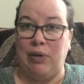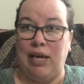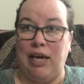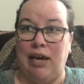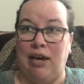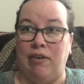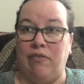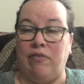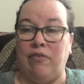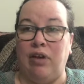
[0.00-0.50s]
I
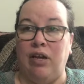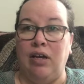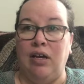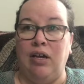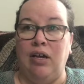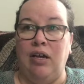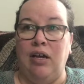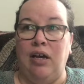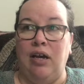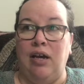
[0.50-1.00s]

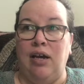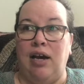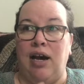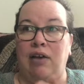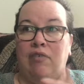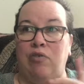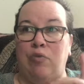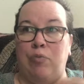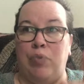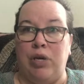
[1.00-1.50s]

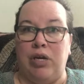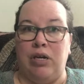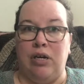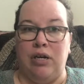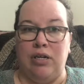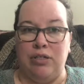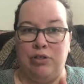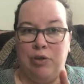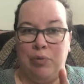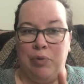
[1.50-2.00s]
have a big
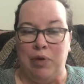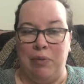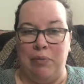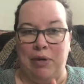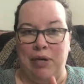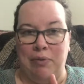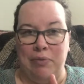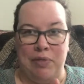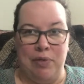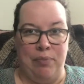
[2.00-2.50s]
car trip
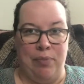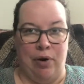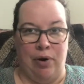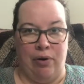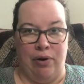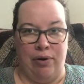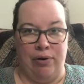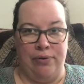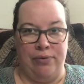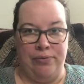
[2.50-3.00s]
coming up
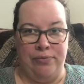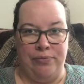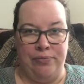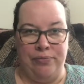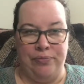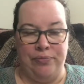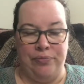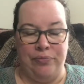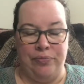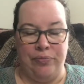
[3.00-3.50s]
tomorrow.
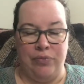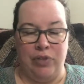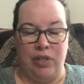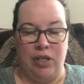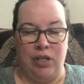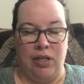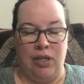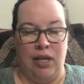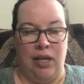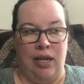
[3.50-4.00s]

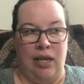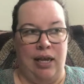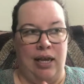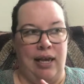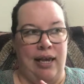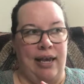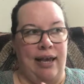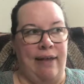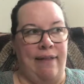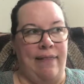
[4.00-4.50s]

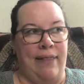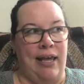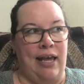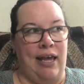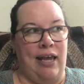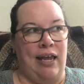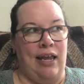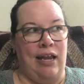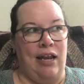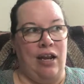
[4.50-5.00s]
And
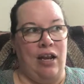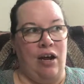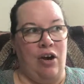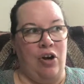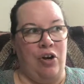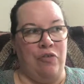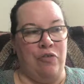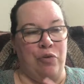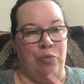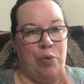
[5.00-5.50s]
then
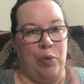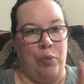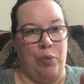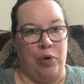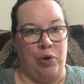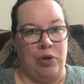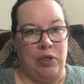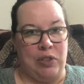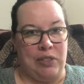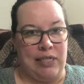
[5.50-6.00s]
over
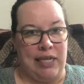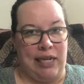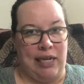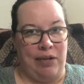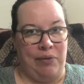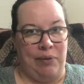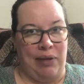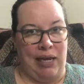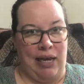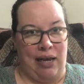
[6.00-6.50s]
Memorial
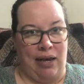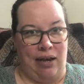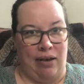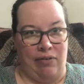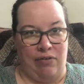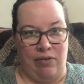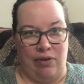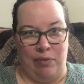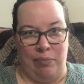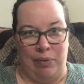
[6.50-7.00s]
Day, we
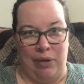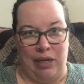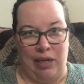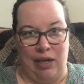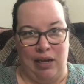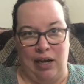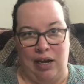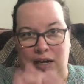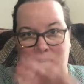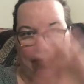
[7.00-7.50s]
have a
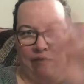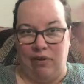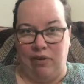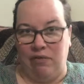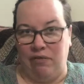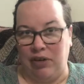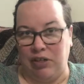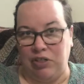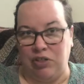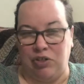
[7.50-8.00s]
big kind of
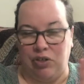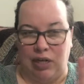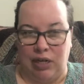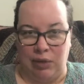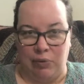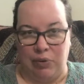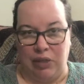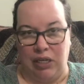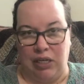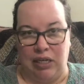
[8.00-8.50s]
adventure day
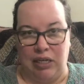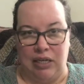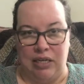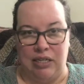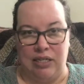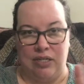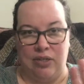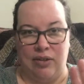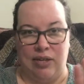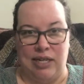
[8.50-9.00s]
with the
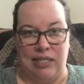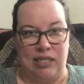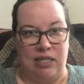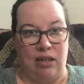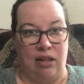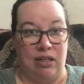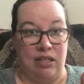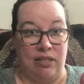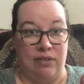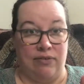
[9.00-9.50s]
kids. So that's
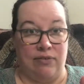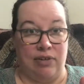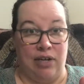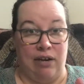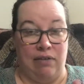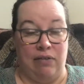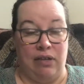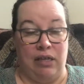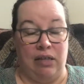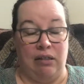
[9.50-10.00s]
lots of
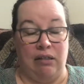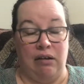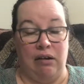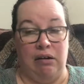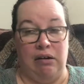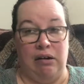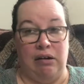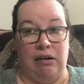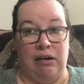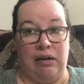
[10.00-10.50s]
driving in the
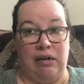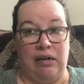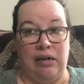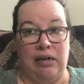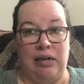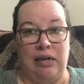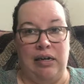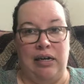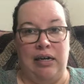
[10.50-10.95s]
car.